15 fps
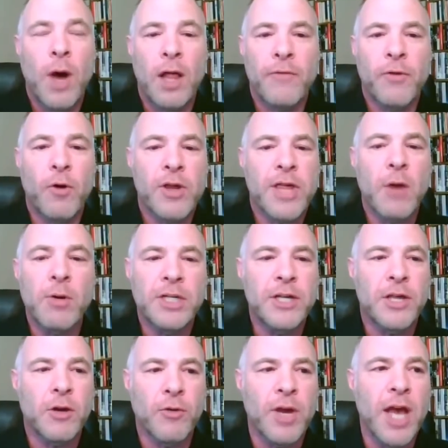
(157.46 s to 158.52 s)
Well, of course, I would
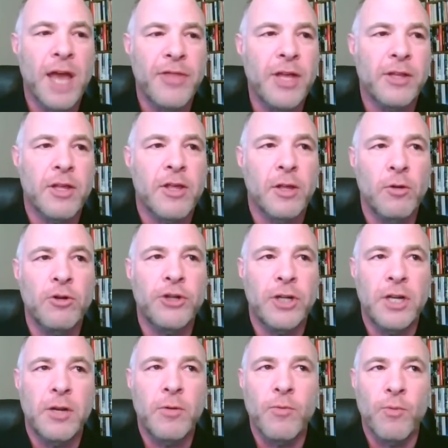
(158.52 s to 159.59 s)
disagree. I think the
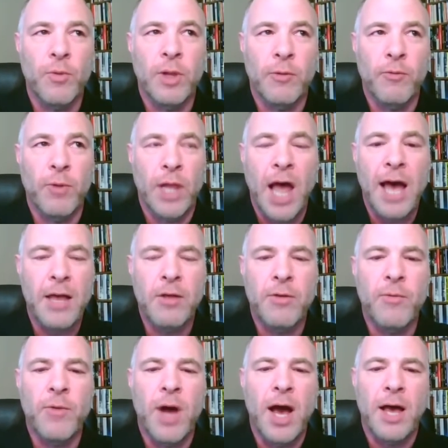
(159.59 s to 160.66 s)
solution
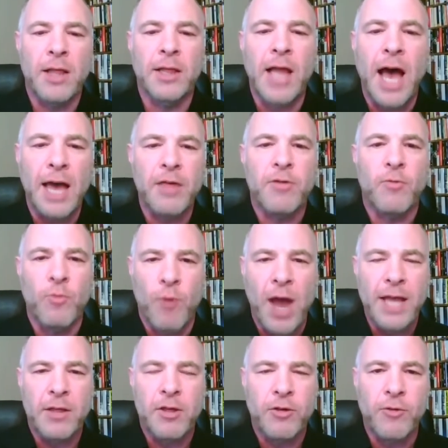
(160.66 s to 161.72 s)
lies
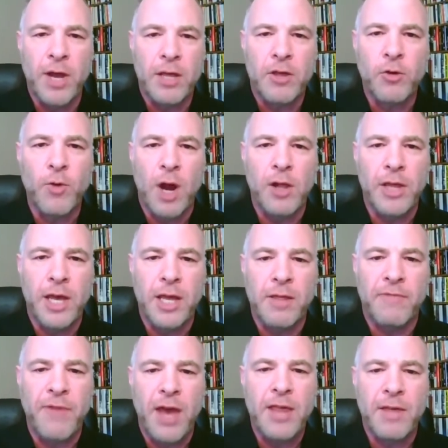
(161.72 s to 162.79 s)
straight squarely in
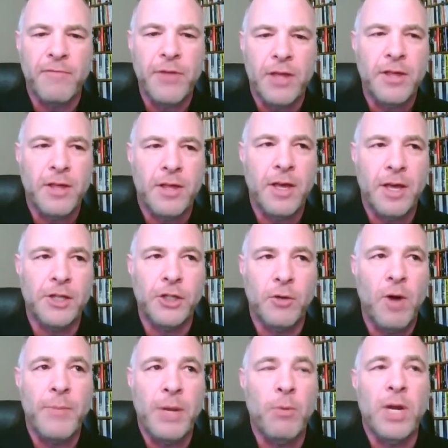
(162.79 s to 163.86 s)
the face of this
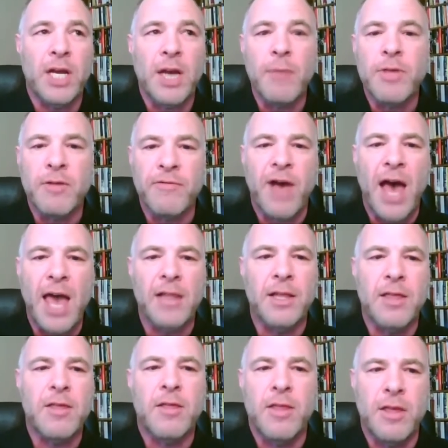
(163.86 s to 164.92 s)
issue. I mean, when it comes to
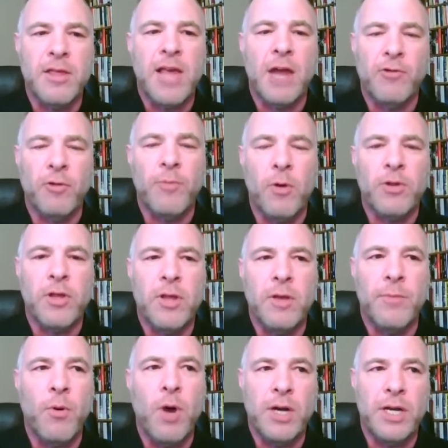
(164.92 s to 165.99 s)
violence, the central, most
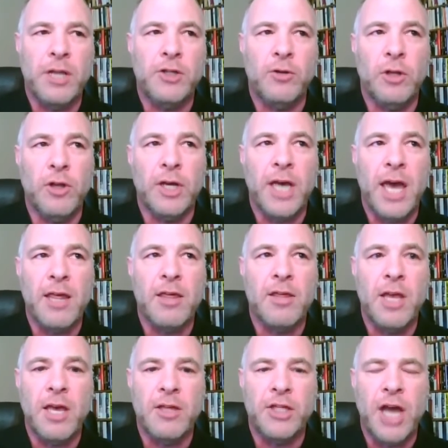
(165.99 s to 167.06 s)
important issue to look at is
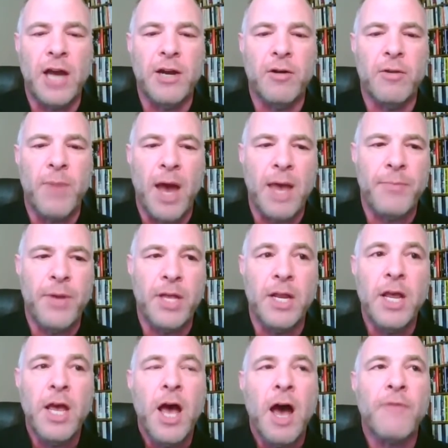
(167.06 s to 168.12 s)
gender, in my
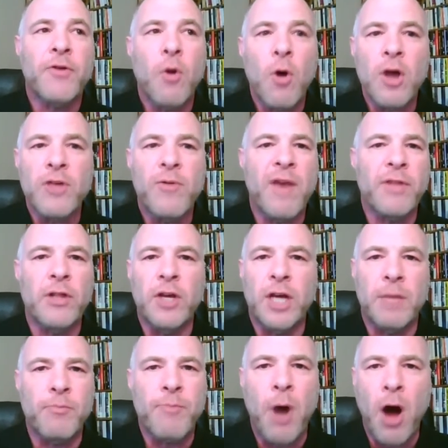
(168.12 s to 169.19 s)
opinion. Of course, we have to
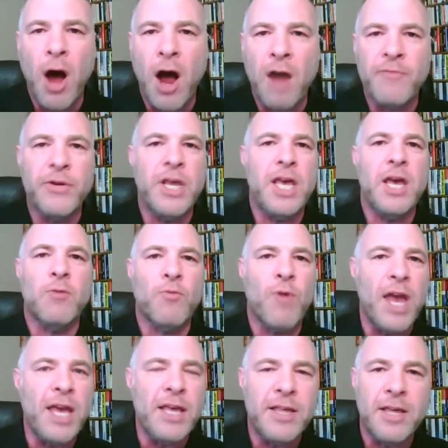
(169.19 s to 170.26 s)
look at poverty and
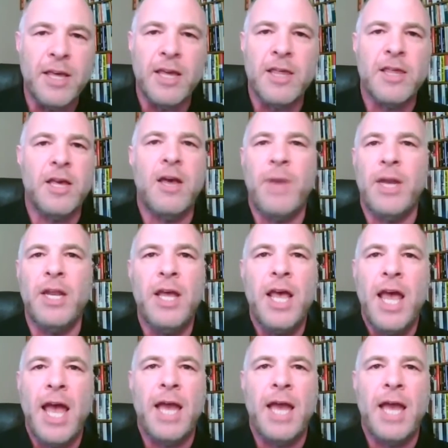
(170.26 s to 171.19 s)
racism and